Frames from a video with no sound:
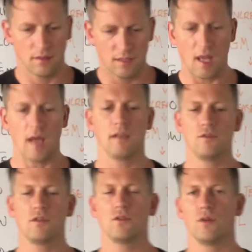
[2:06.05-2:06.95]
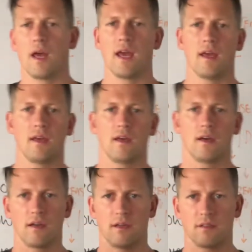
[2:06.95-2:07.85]
can you do
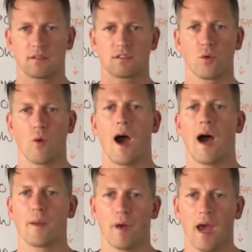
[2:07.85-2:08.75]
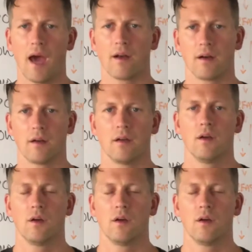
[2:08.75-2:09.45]
a squat pattern